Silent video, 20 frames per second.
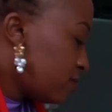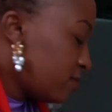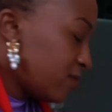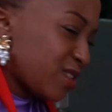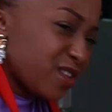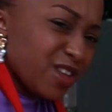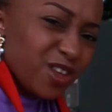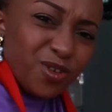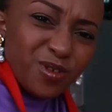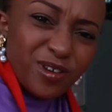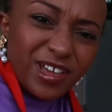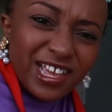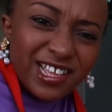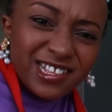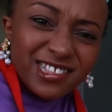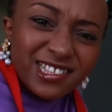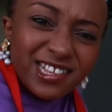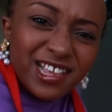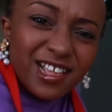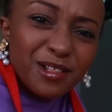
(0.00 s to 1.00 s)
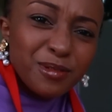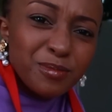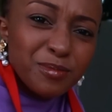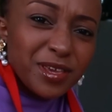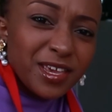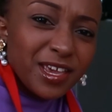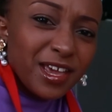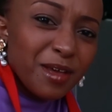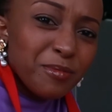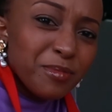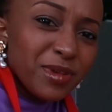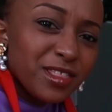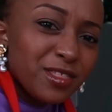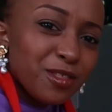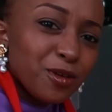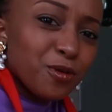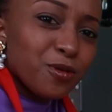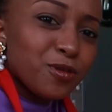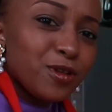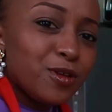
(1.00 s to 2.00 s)
Then you guys tell me, am I
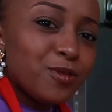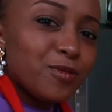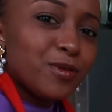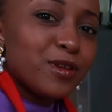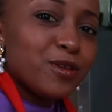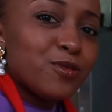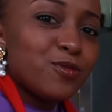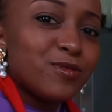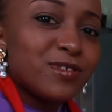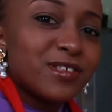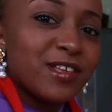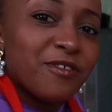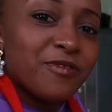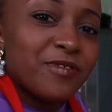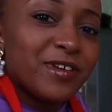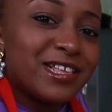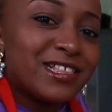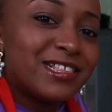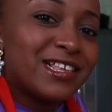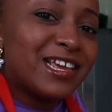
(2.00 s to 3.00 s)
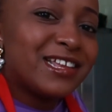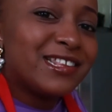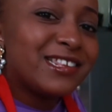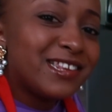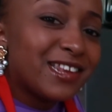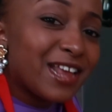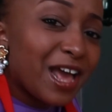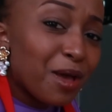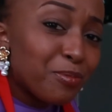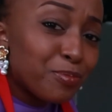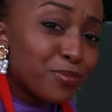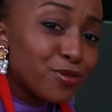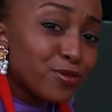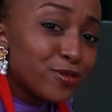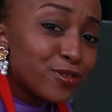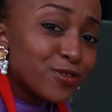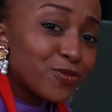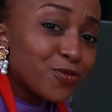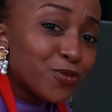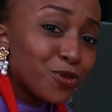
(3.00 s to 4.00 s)
the only one who suffers getting
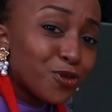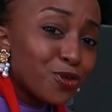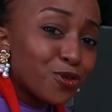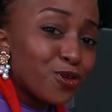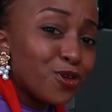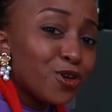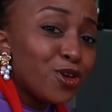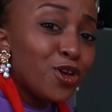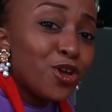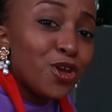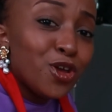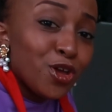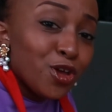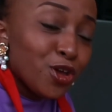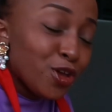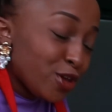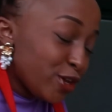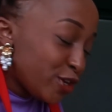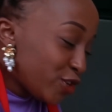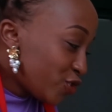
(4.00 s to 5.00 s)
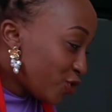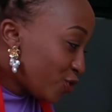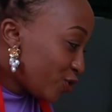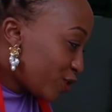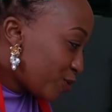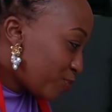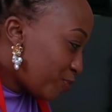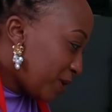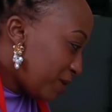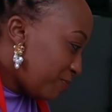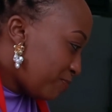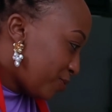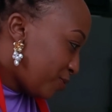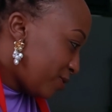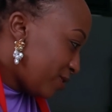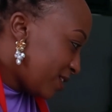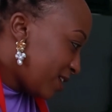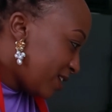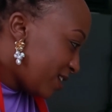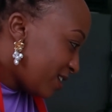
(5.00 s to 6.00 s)
aprons for short
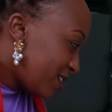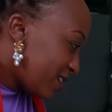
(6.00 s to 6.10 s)
people?